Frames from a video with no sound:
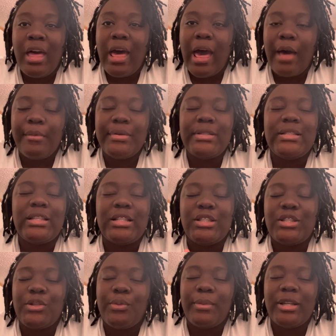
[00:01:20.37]
I was in
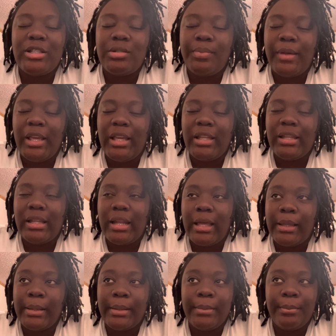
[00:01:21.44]
so much pain that I
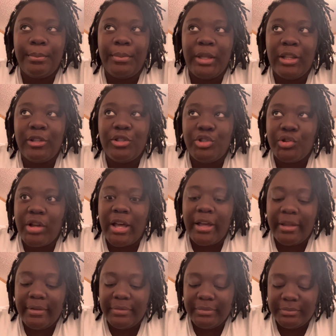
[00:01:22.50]
can barely
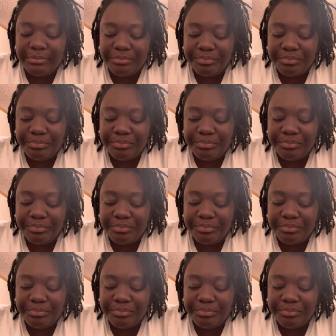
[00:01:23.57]
drive,